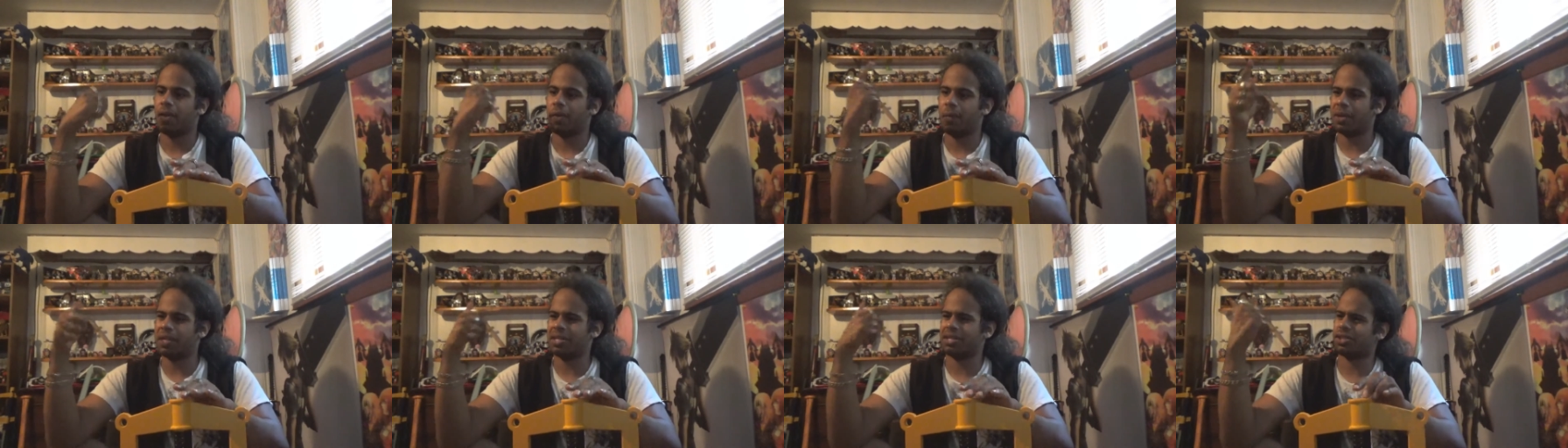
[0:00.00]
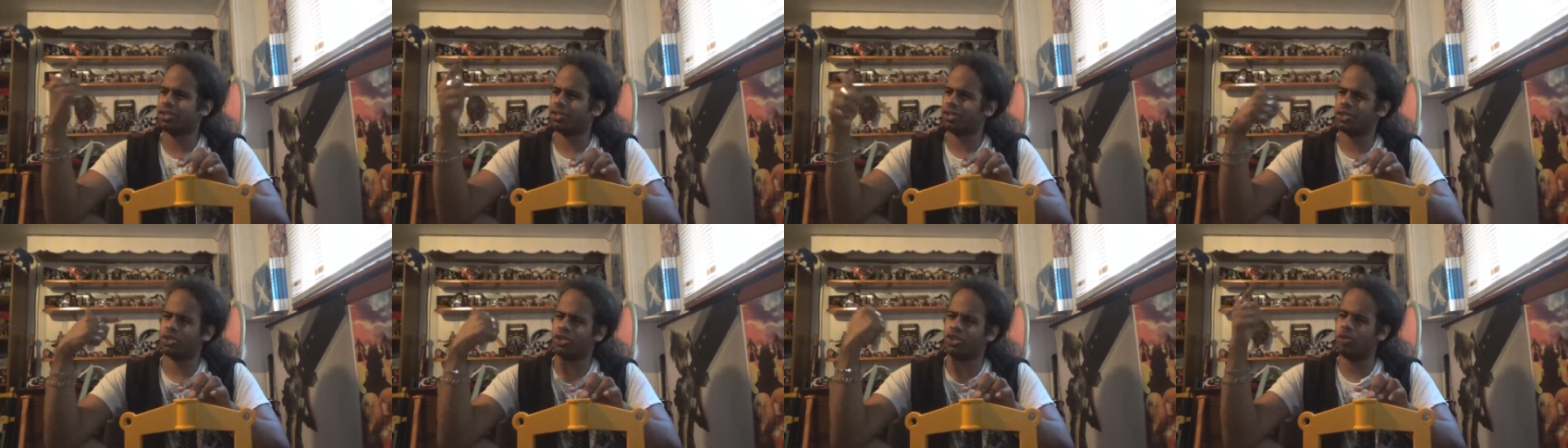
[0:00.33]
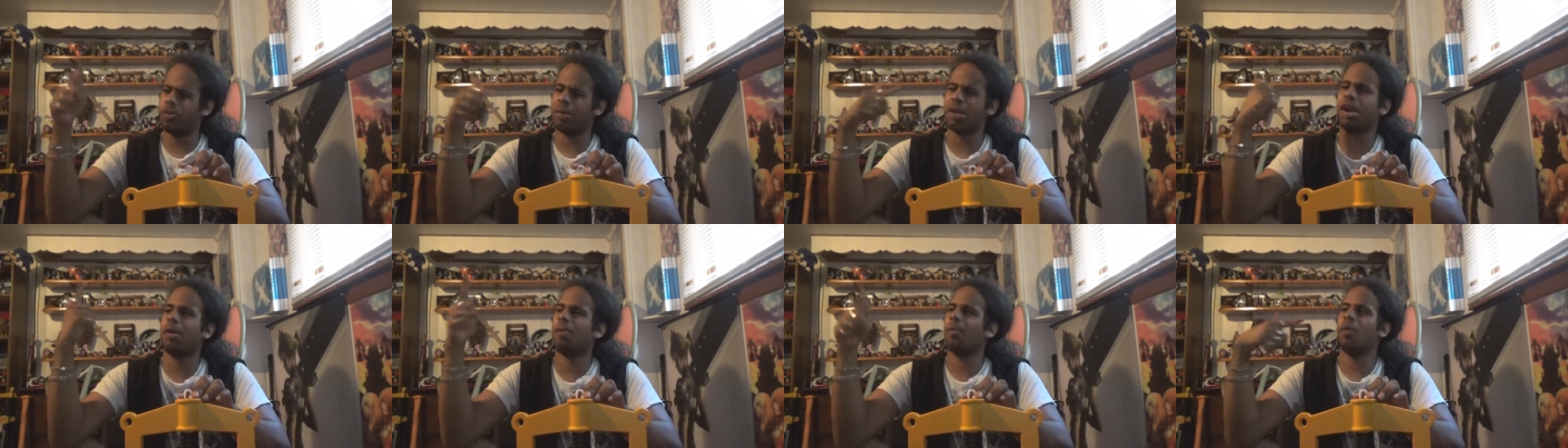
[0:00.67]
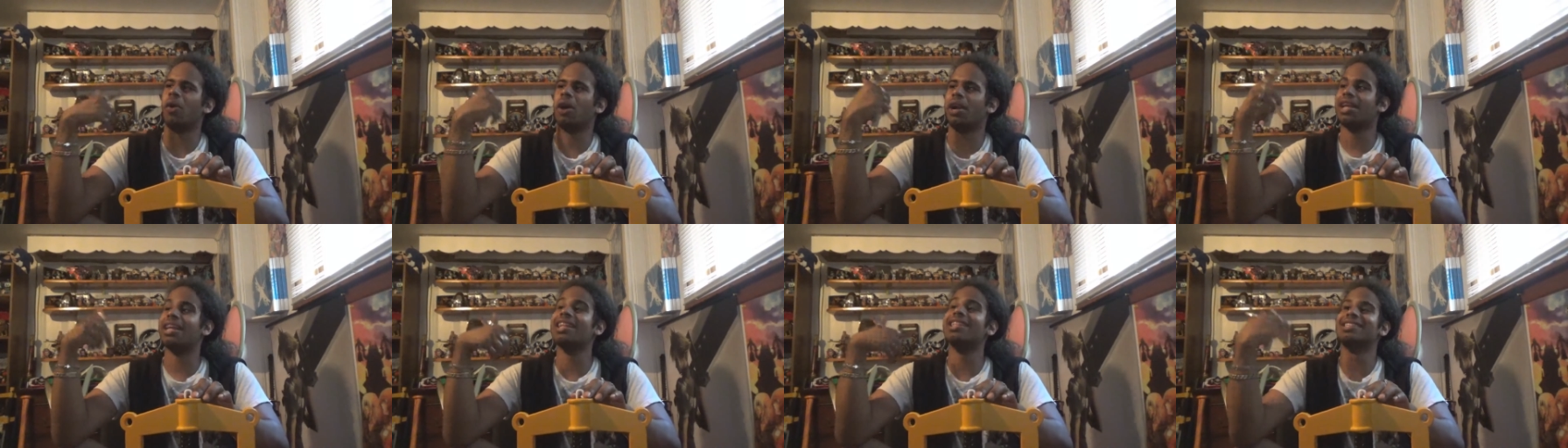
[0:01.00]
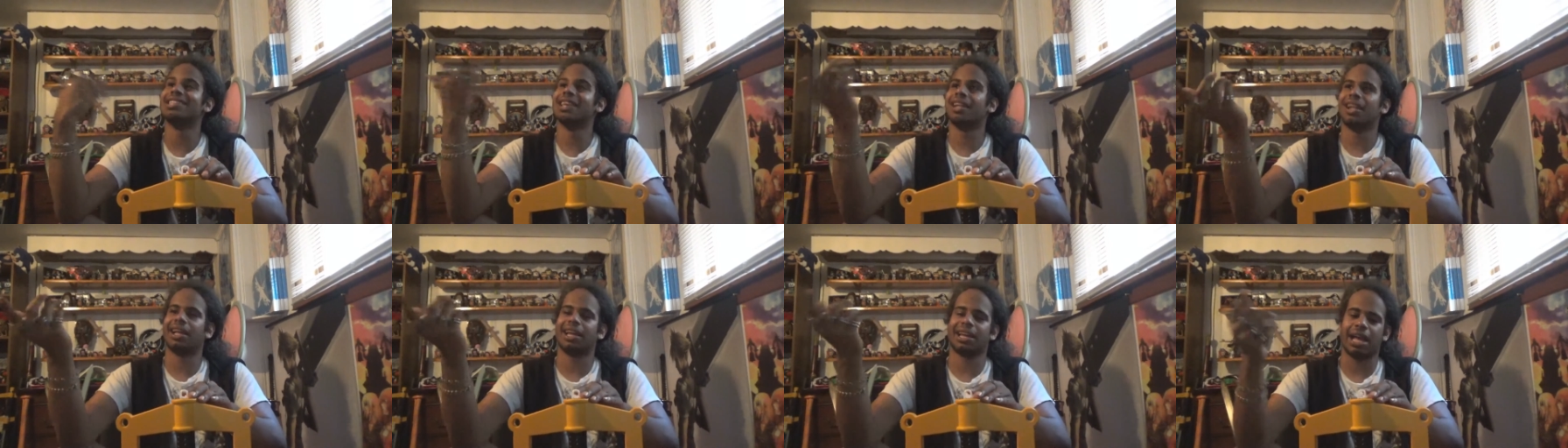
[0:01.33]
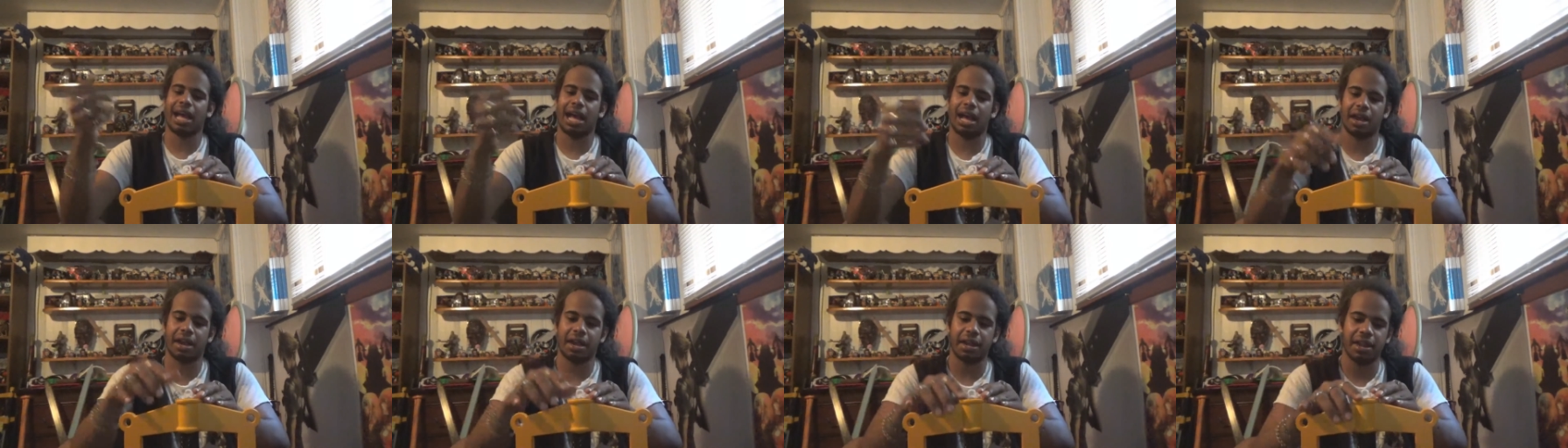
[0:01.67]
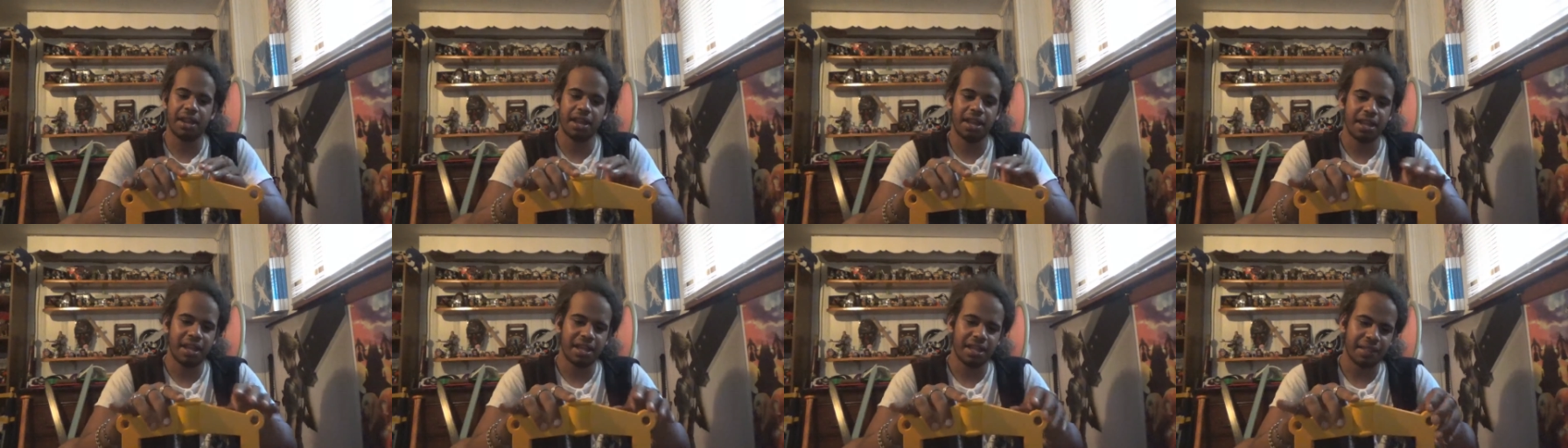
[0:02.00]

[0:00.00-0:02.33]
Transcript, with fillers: with to become one until I got it.